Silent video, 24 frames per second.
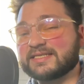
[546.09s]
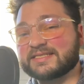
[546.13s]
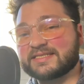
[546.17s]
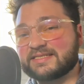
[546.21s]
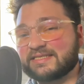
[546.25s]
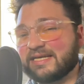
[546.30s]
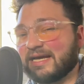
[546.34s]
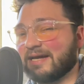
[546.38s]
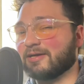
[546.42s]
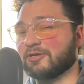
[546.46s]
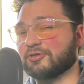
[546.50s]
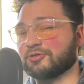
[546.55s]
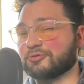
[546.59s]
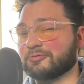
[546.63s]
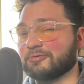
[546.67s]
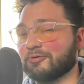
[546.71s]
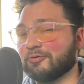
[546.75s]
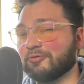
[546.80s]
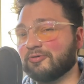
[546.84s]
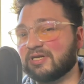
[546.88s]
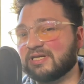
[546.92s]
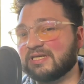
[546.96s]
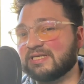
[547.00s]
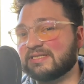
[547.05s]
second
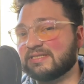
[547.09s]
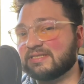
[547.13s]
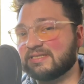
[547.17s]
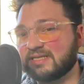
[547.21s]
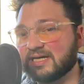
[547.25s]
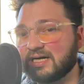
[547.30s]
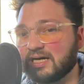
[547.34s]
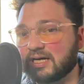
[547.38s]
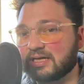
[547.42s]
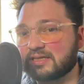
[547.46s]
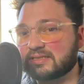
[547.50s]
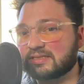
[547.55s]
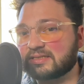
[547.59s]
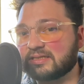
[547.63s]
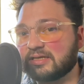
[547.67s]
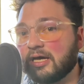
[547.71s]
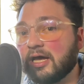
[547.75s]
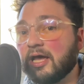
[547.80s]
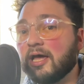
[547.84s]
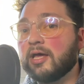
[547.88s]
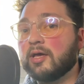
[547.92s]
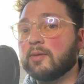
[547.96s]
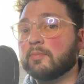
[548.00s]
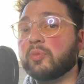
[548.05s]
Dragunity Dux,
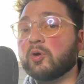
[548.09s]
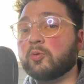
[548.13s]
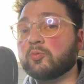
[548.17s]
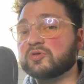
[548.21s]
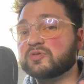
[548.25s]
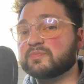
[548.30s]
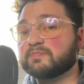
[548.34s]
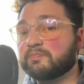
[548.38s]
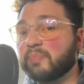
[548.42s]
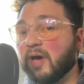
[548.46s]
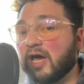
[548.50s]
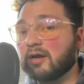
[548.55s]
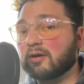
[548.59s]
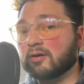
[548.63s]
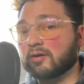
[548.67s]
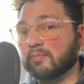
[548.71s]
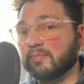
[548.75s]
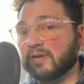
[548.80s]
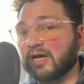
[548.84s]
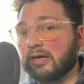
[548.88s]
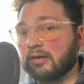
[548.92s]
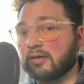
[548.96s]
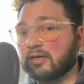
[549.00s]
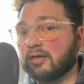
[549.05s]
but was better
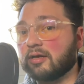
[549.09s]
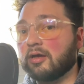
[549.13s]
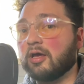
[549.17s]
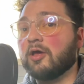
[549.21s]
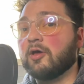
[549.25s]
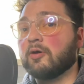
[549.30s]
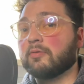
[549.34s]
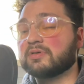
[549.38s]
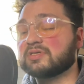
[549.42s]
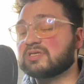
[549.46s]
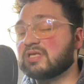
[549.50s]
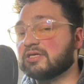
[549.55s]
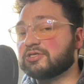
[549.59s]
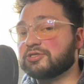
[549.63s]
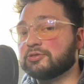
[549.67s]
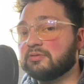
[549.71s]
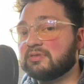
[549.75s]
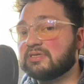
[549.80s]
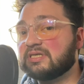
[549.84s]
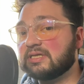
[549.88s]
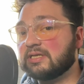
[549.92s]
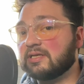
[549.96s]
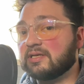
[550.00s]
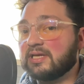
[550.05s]
about it was that you
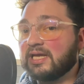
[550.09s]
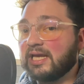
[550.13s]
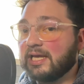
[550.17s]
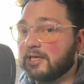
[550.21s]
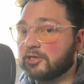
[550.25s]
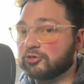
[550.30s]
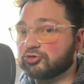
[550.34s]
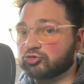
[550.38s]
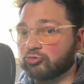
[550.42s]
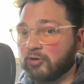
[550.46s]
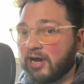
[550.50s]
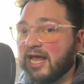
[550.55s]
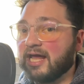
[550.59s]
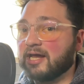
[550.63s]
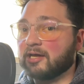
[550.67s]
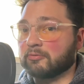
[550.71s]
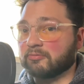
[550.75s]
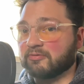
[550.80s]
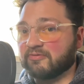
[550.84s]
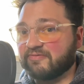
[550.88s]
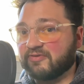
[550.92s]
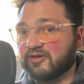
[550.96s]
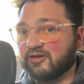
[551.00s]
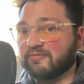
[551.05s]
didn't need Dragon
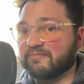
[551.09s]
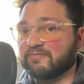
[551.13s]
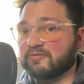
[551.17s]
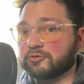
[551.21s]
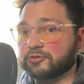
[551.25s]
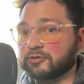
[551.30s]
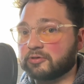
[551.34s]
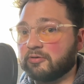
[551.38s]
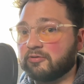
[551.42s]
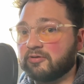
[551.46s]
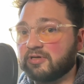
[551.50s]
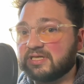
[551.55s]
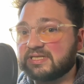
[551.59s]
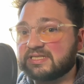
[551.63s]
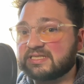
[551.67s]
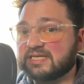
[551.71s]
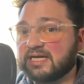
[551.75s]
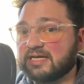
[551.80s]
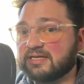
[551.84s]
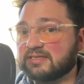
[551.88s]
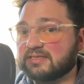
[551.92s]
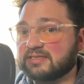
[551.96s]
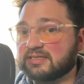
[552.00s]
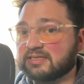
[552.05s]
Ravine for Dragunity
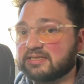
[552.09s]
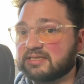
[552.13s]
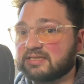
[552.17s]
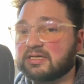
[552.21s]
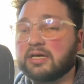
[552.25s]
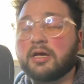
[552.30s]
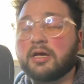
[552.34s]
Senatus.